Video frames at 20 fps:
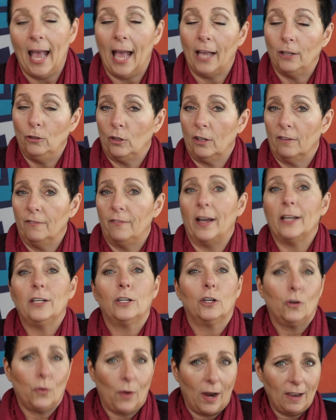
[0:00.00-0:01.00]
And you can find
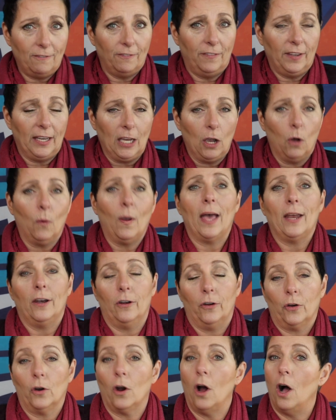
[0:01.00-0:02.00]
a great video
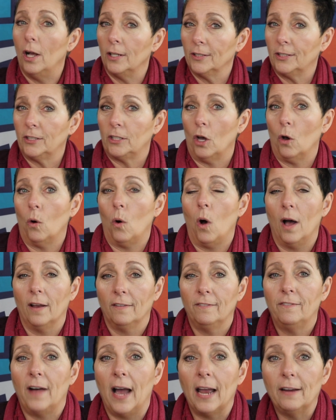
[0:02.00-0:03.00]
editor also
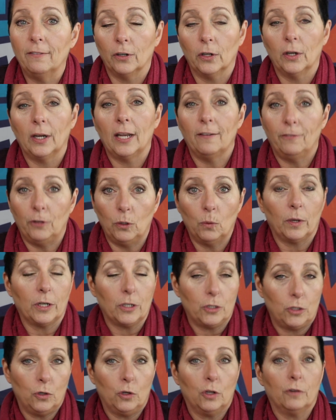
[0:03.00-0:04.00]
on Fiverr if you
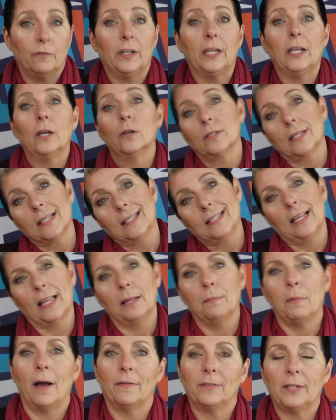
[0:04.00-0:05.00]
want to shoot your videos and send
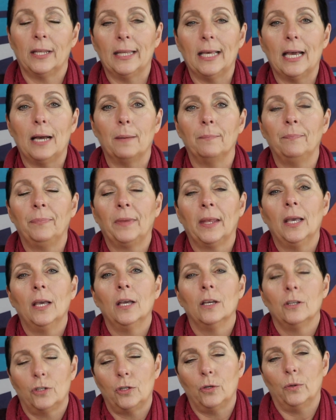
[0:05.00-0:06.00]
them off to them
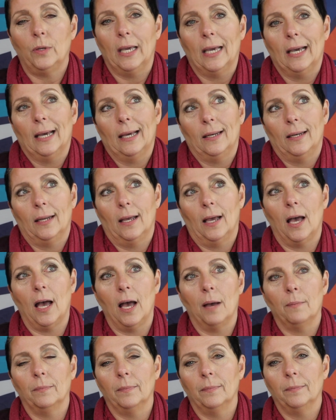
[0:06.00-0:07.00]
to get
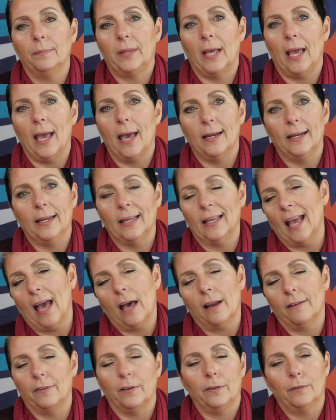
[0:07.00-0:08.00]
the editing
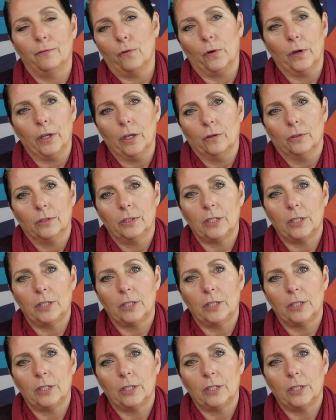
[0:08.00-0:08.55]
out of it for you.